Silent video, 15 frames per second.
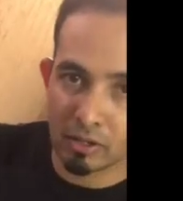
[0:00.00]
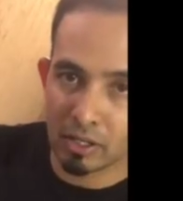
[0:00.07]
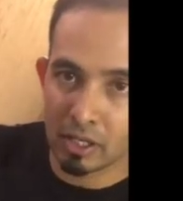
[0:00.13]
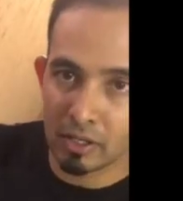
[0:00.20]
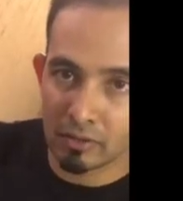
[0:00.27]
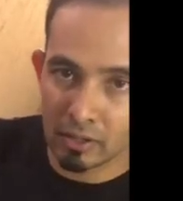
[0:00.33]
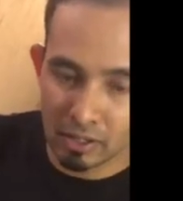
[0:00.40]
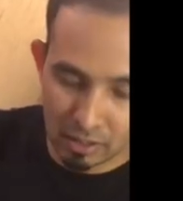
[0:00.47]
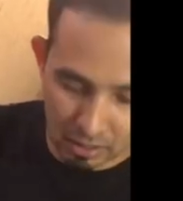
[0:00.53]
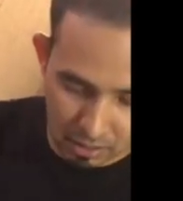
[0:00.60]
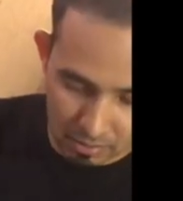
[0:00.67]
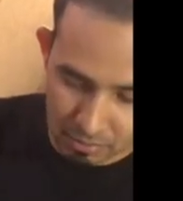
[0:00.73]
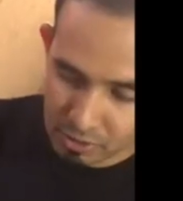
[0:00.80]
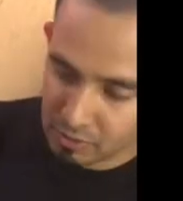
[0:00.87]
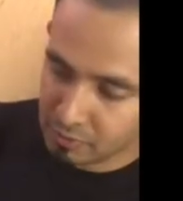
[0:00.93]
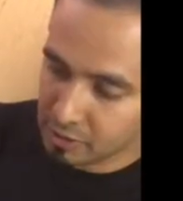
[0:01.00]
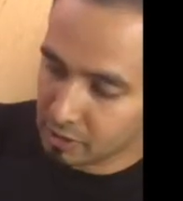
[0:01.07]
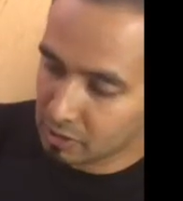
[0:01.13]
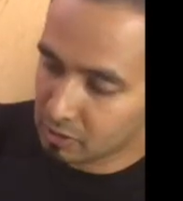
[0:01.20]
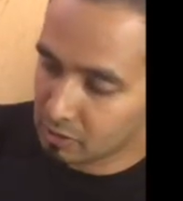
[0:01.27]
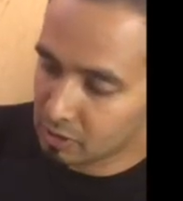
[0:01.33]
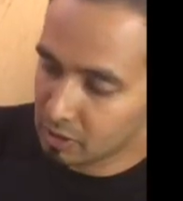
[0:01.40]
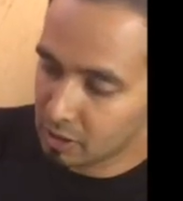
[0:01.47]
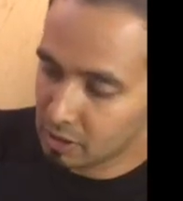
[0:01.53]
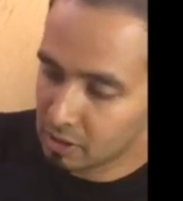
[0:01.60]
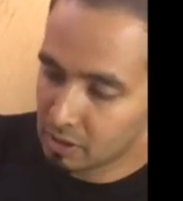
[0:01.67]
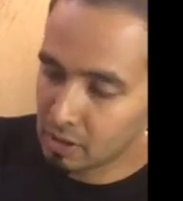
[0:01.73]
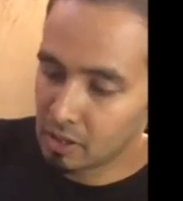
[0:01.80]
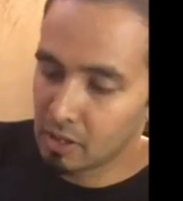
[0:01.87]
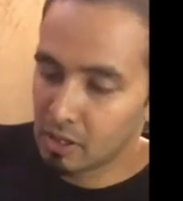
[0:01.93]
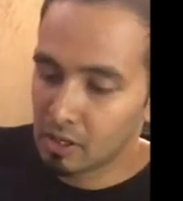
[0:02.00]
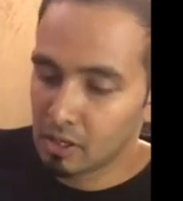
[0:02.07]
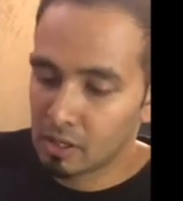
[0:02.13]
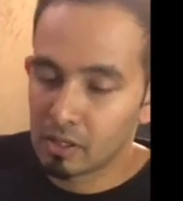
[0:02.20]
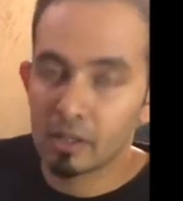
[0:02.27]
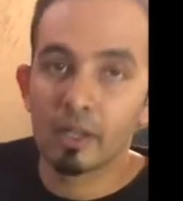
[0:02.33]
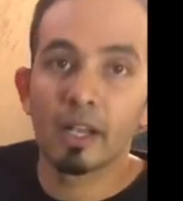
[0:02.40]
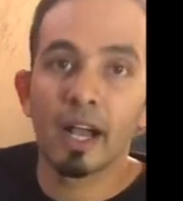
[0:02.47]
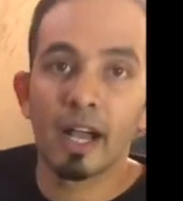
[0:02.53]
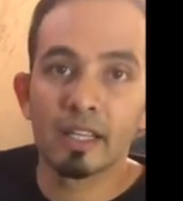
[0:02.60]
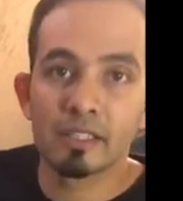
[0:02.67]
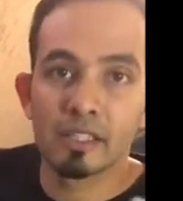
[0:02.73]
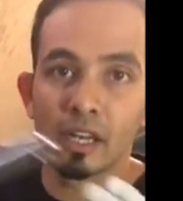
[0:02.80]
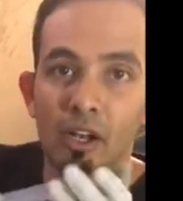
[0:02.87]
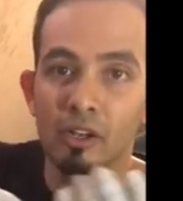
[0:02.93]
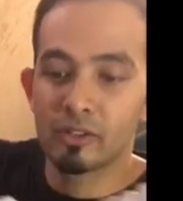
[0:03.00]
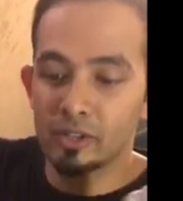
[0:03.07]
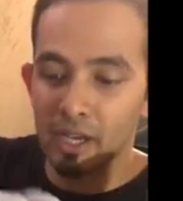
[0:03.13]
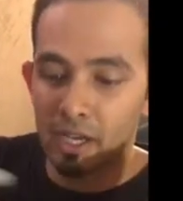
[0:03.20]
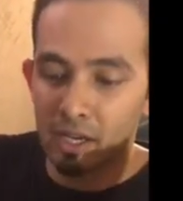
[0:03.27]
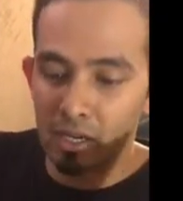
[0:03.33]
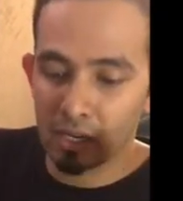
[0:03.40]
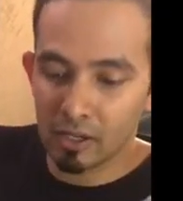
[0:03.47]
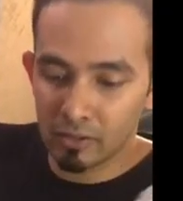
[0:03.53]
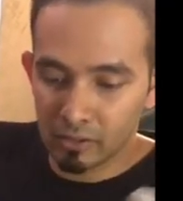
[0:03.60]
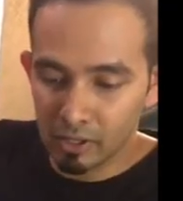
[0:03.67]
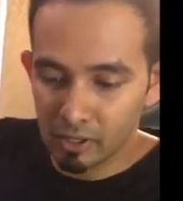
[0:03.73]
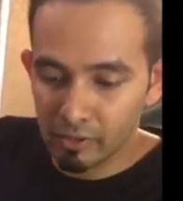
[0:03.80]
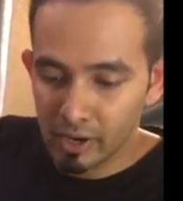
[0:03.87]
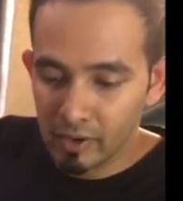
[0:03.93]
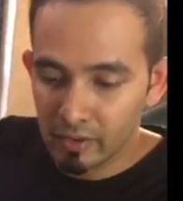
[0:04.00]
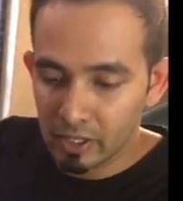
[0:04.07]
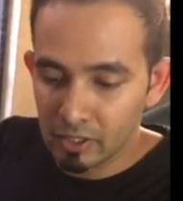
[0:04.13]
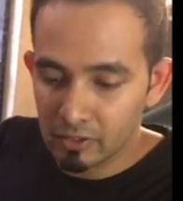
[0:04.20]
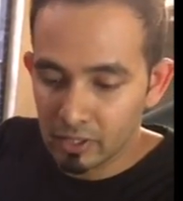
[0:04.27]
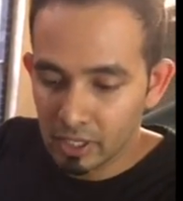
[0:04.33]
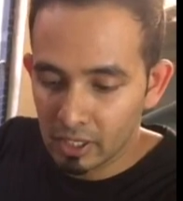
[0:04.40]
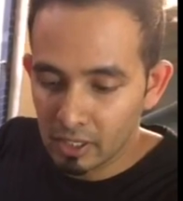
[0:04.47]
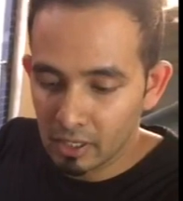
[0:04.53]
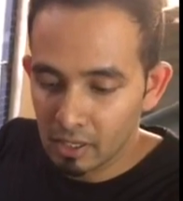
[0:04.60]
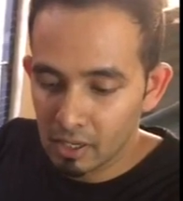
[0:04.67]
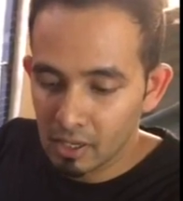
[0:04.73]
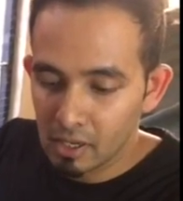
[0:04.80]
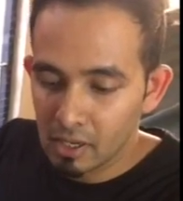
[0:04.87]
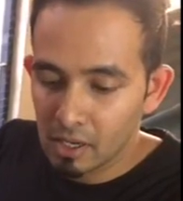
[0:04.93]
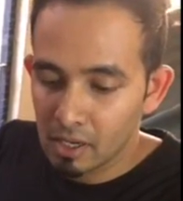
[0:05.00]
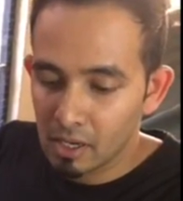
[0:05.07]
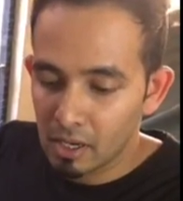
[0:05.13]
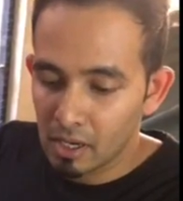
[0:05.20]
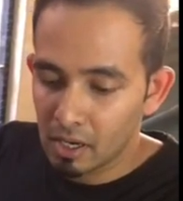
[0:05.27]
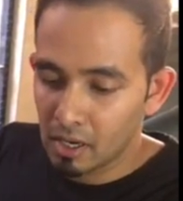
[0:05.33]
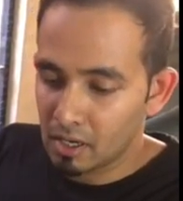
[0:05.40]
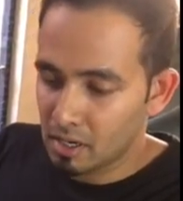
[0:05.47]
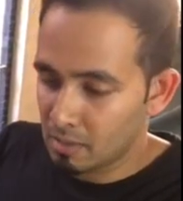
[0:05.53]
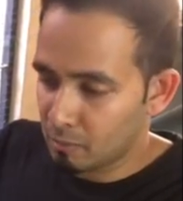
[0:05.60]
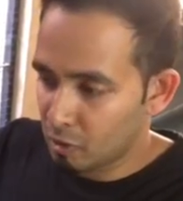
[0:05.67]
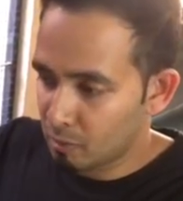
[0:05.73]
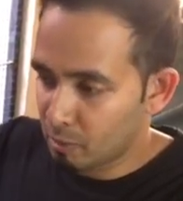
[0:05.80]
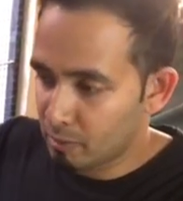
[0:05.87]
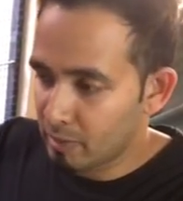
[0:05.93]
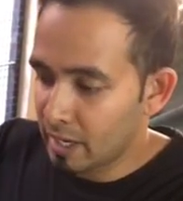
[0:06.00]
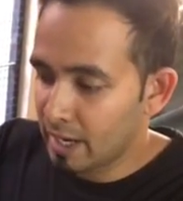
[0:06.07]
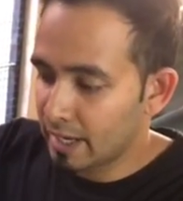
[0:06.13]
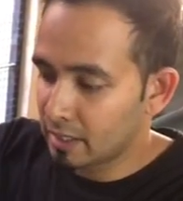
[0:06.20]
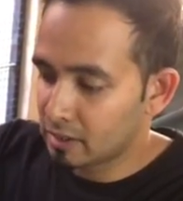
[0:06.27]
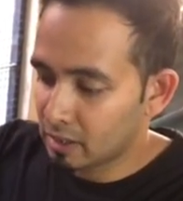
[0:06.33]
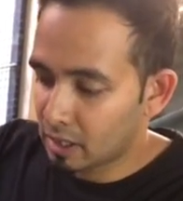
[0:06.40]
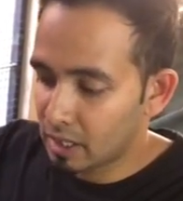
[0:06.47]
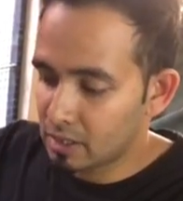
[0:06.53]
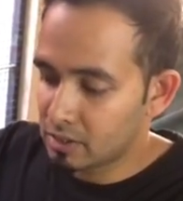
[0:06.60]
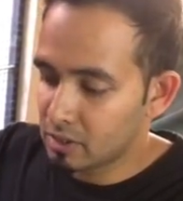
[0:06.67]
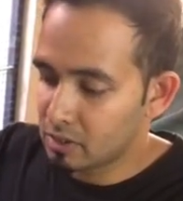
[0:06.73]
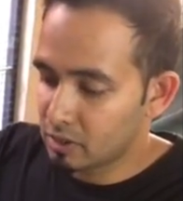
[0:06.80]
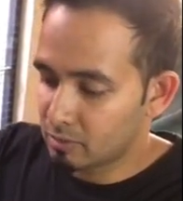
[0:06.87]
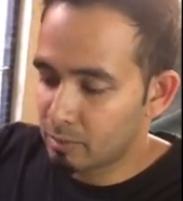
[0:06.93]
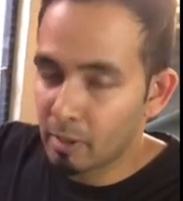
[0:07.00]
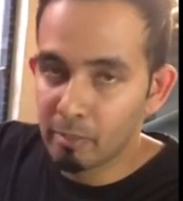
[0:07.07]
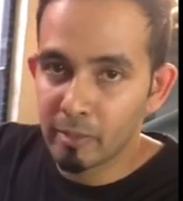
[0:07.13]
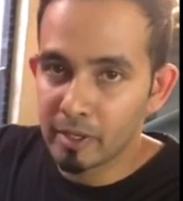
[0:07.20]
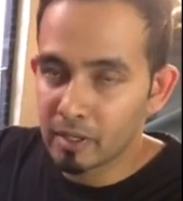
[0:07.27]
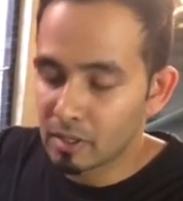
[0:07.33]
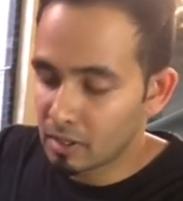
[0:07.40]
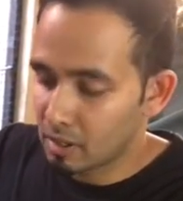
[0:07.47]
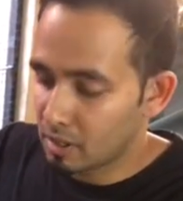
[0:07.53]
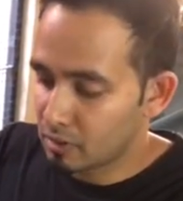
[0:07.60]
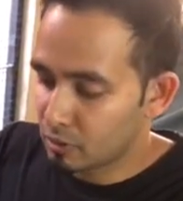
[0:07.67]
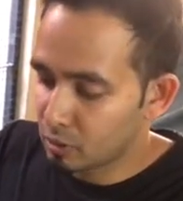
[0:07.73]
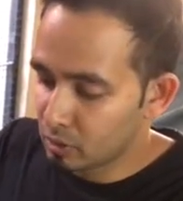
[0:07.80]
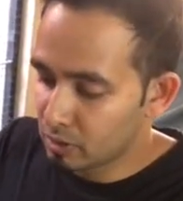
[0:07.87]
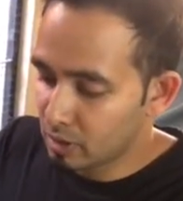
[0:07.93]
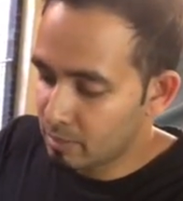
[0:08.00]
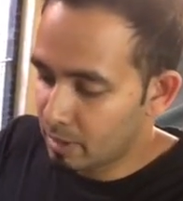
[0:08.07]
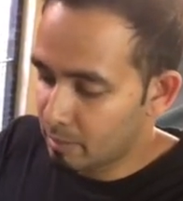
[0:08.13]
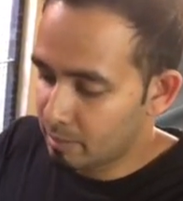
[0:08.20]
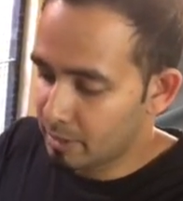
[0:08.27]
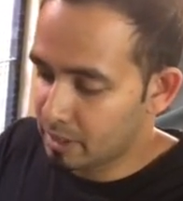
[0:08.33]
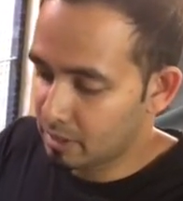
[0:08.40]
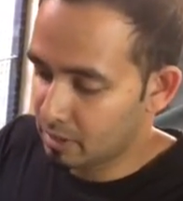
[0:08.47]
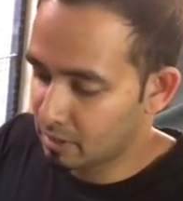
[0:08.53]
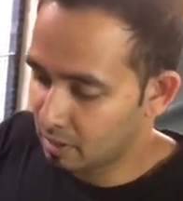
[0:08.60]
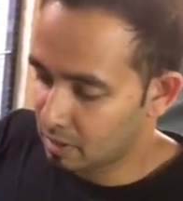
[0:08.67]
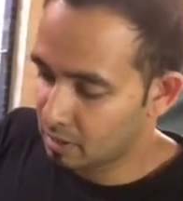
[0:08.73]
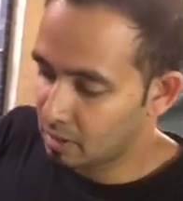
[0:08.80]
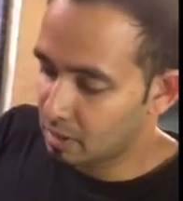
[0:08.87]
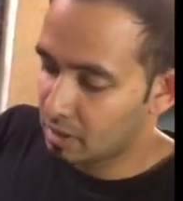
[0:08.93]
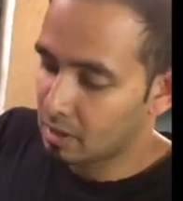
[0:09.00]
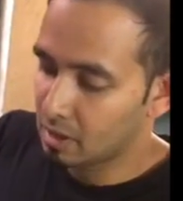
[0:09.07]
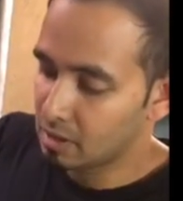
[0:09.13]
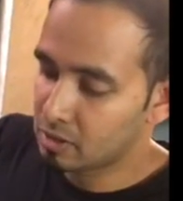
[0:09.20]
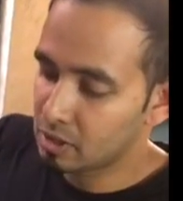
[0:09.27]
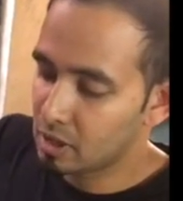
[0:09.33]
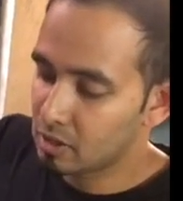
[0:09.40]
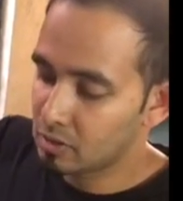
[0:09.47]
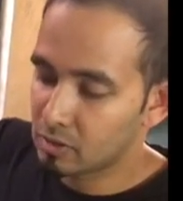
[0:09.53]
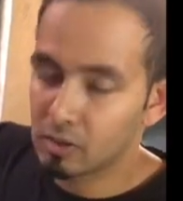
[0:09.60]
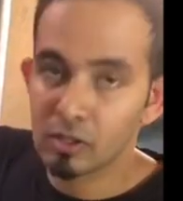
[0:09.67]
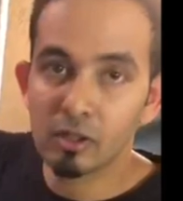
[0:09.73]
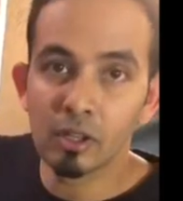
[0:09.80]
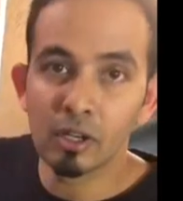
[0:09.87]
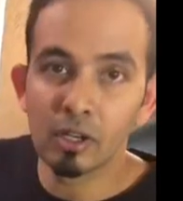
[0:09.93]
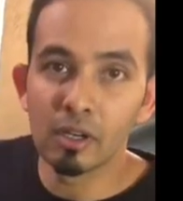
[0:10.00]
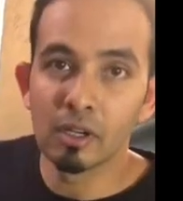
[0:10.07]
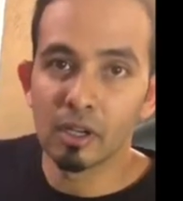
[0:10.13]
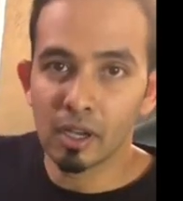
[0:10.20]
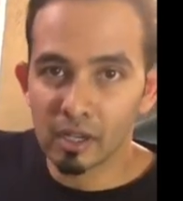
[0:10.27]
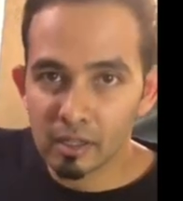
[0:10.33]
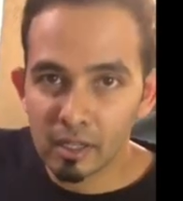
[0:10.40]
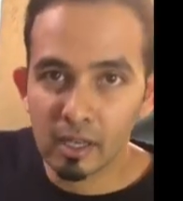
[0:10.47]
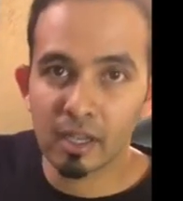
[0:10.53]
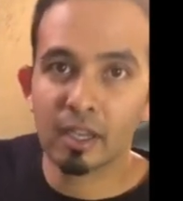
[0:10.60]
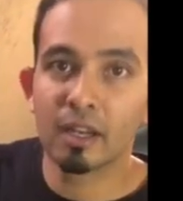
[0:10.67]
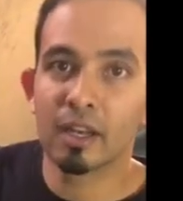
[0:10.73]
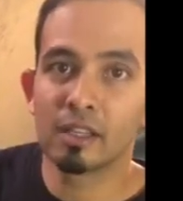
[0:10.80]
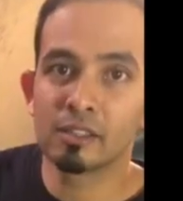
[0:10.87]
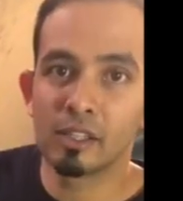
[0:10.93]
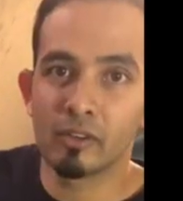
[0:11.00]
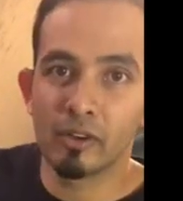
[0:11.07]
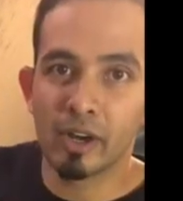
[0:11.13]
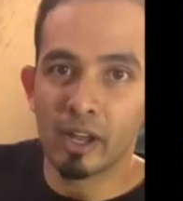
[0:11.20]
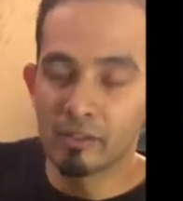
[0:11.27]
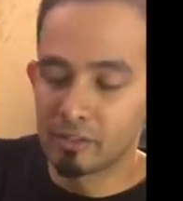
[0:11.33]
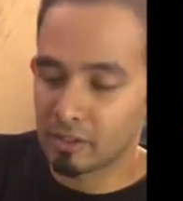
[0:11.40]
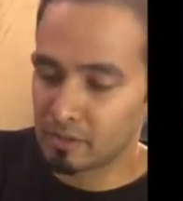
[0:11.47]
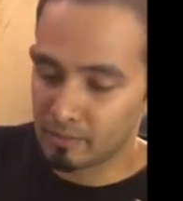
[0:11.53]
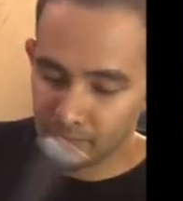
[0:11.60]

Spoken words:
the lever. I'm shifting it to third. The car is still on second and is still driving in second. And I'm going to put my leg on the clutch and just bump it. As soon as I bump it, it changes into third. And then I can accelerate after.